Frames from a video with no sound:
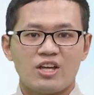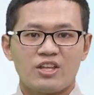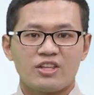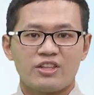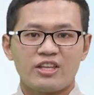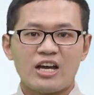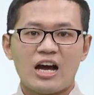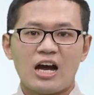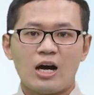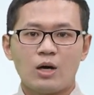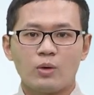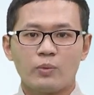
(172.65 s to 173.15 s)

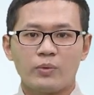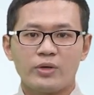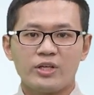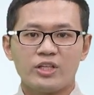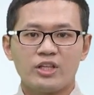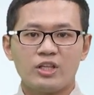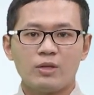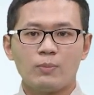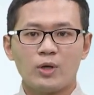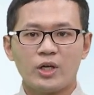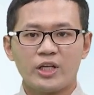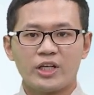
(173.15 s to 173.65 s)
They are with
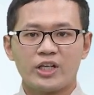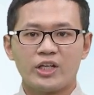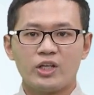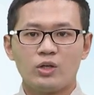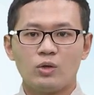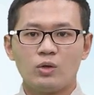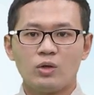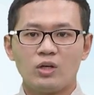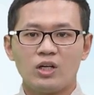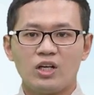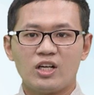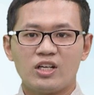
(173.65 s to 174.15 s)

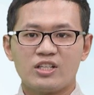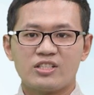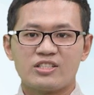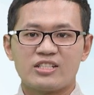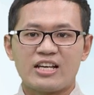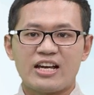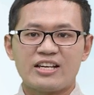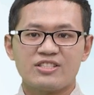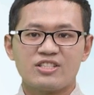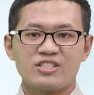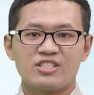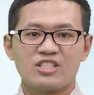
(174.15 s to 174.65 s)
molecular
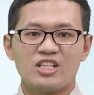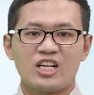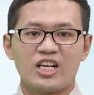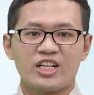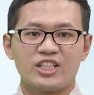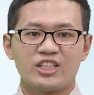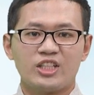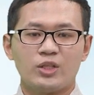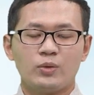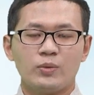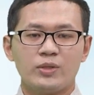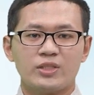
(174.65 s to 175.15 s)
size
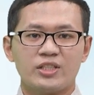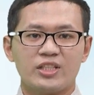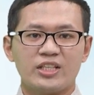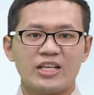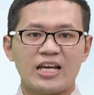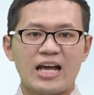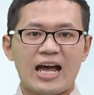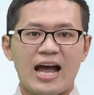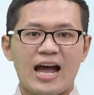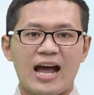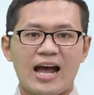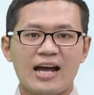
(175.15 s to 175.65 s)

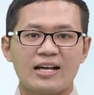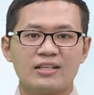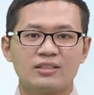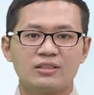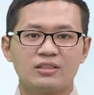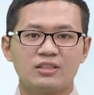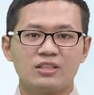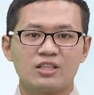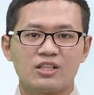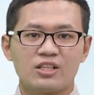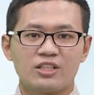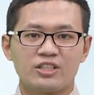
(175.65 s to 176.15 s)
selectivity
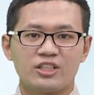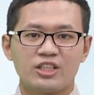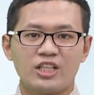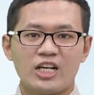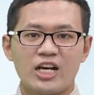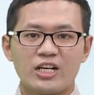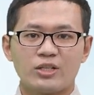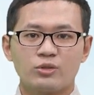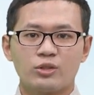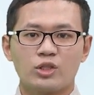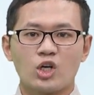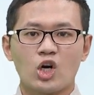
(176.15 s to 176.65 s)
and
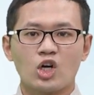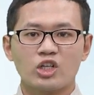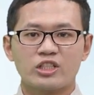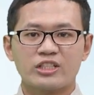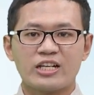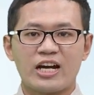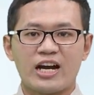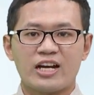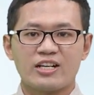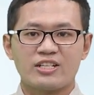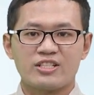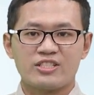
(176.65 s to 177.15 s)
electrical
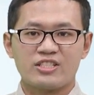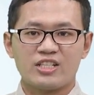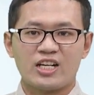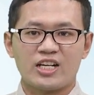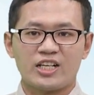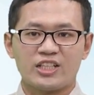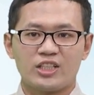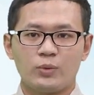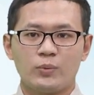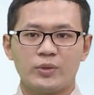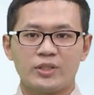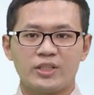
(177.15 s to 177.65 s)
charge
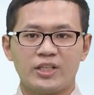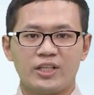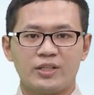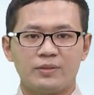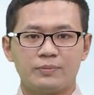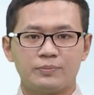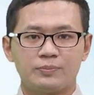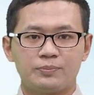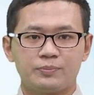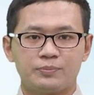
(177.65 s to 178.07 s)
selectivity.